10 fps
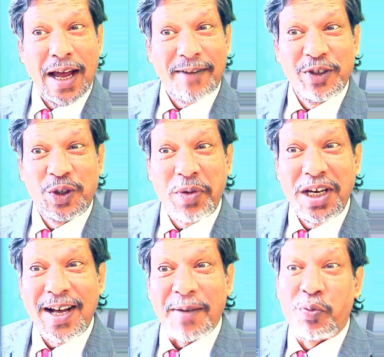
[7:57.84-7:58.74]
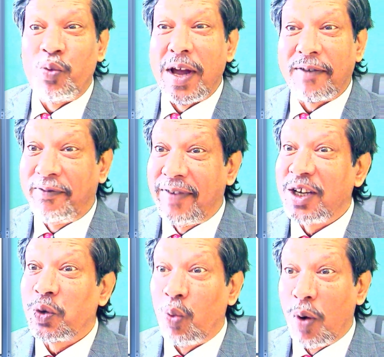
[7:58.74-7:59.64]
We'll have to speed up. We have to
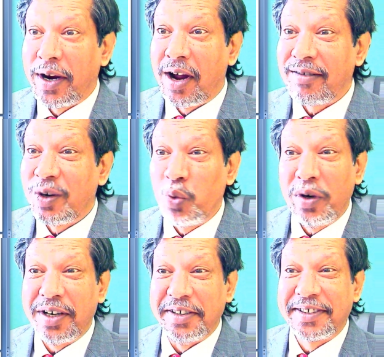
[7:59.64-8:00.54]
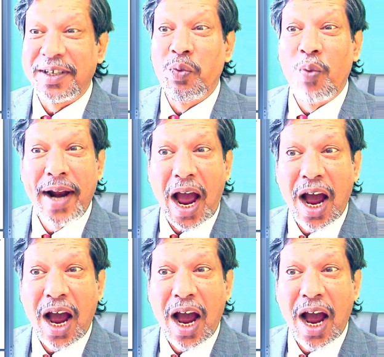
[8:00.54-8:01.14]
finish 100 words in